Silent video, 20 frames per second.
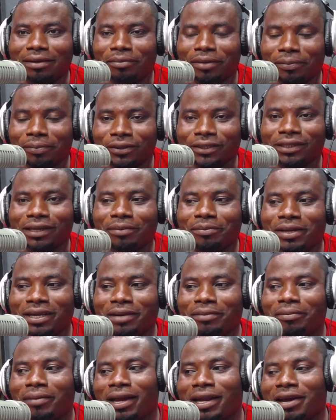me pocha me
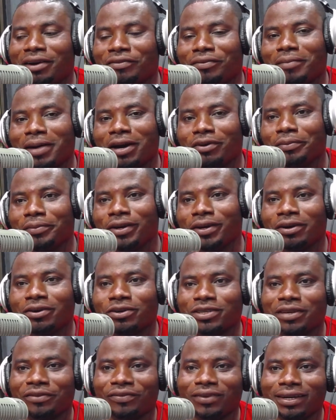ni madam fo ba ku bia on
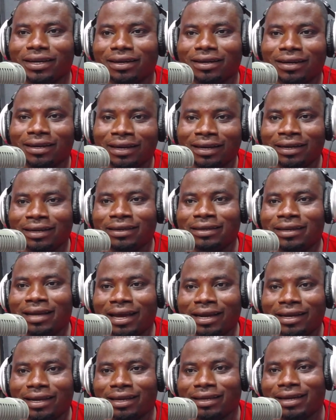say for
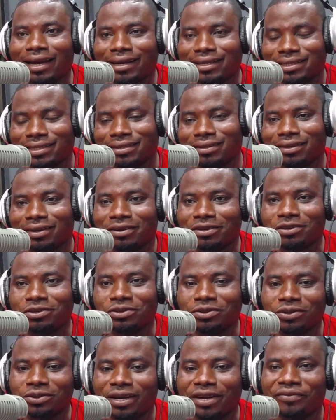Daniel Daxon on
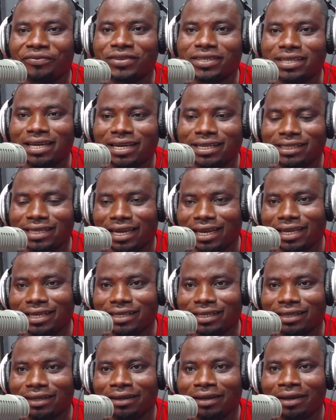so a physically
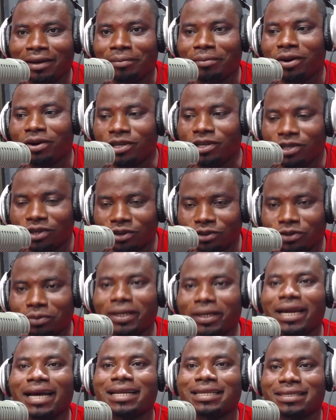challenge but on do not
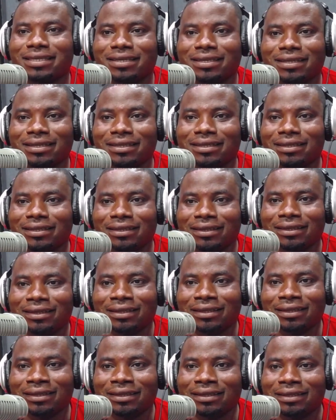me nante
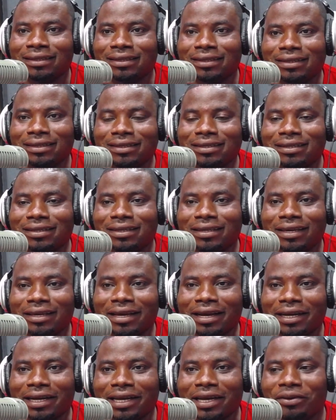na
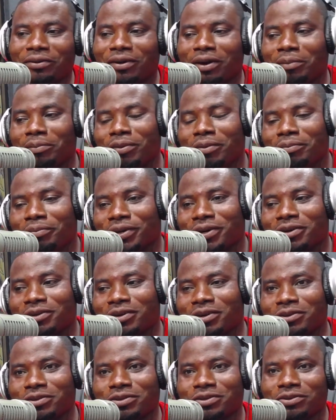ya ka ya ho abom because
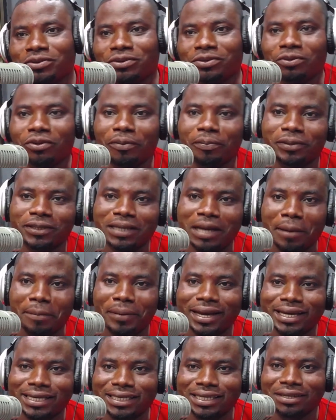on so wo sa
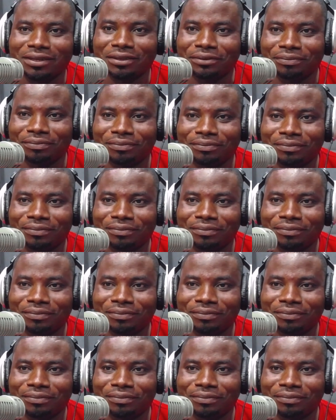passion o